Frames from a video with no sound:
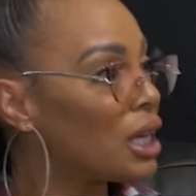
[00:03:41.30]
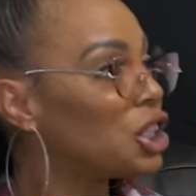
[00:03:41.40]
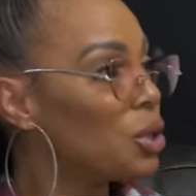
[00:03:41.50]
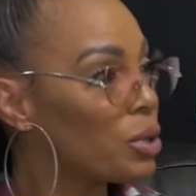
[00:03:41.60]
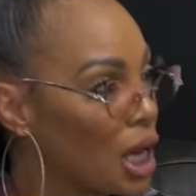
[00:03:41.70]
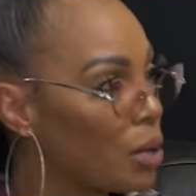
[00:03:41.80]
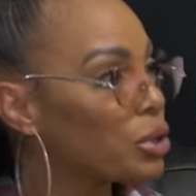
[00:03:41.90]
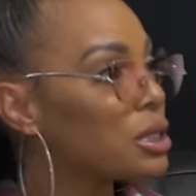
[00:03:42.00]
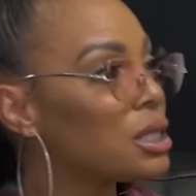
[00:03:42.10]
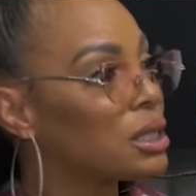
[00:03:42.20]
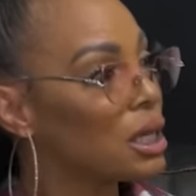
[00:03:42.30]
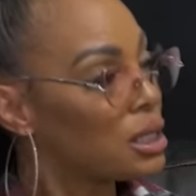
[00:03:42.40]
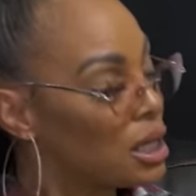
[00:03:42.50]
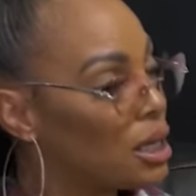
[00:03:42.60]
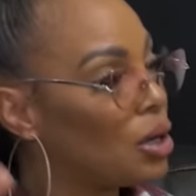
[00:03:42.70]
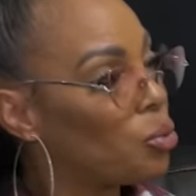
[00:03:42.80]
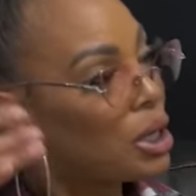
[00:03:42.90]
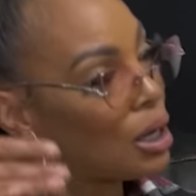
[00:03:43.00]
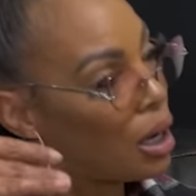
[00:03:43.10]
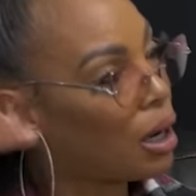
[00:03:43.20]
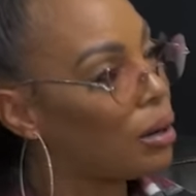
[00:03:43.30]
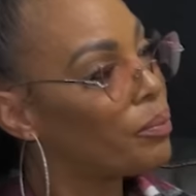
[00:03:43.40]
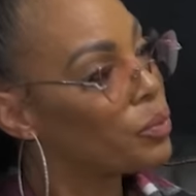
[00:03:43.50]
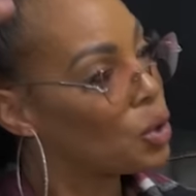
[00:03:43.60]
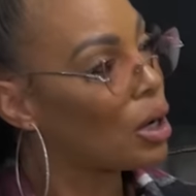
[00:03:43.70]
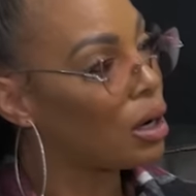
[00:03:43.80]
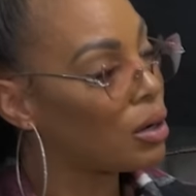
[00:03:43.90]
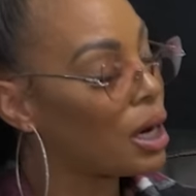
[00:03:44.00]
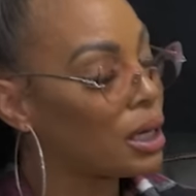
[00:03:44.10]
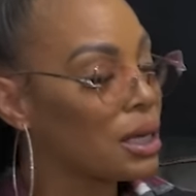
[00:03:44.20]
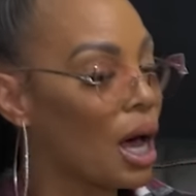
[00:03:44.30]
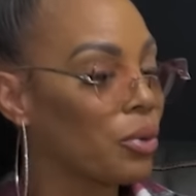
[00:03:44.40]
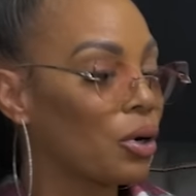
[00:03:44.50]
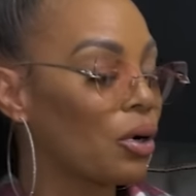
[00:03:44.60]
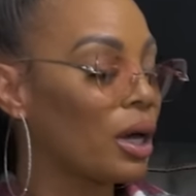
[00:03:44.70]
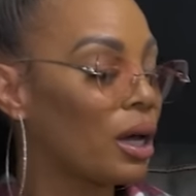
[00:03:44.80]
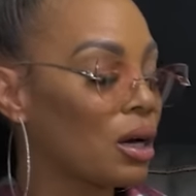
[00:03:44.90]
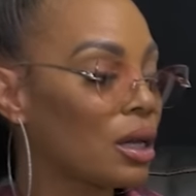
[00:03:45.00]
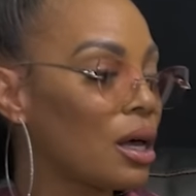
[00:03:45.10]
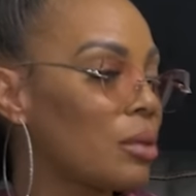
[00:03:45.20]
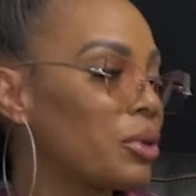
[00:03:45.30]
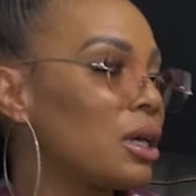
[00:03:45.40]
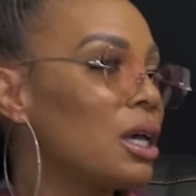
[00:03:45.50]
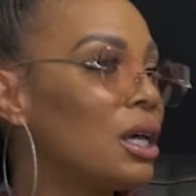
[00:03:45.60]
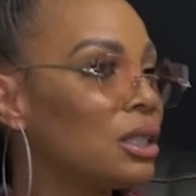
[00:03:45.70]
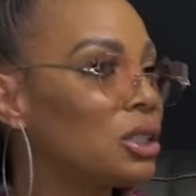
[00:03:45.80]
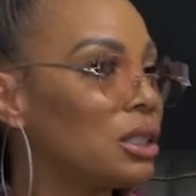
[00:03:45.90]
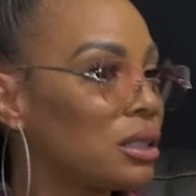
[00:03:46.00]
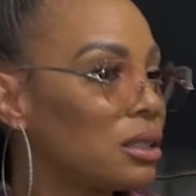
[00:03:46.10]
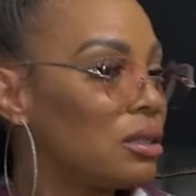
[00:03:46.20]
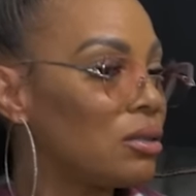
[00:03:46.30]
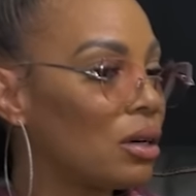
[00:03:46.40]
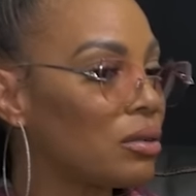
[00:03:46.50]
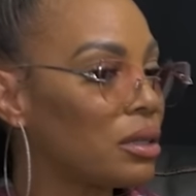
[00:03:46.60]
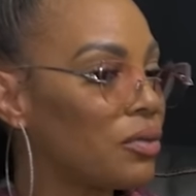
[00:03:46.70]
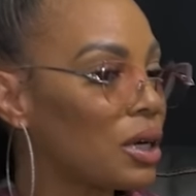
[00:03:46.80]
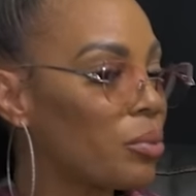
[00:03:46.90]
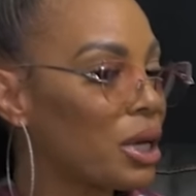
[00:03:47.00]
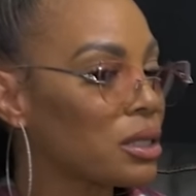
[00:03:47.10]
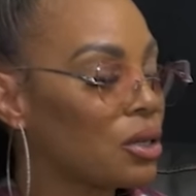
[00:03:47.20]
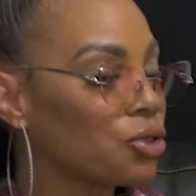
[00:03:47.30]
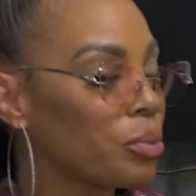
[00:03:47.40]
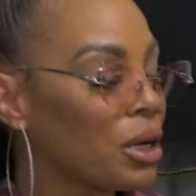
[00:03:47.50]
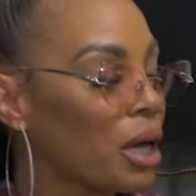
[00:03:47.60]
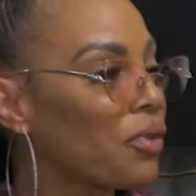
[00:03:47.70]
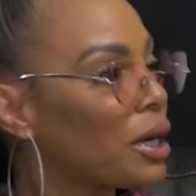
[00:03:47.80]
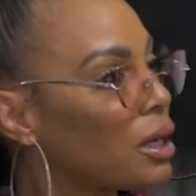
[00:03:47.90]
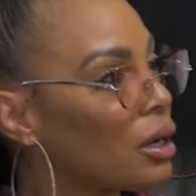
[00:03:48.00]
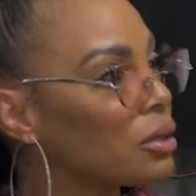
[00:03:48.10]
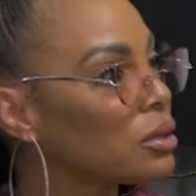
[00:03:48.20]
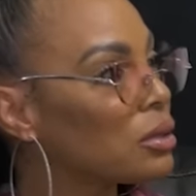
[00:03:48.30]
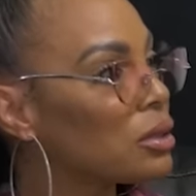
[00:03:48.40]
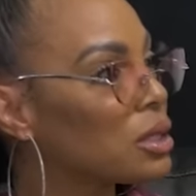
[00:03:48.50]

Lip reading: And she was able to succeed and become, you know, a top girl at her club, and she's, you know, living her best little stripper life right now.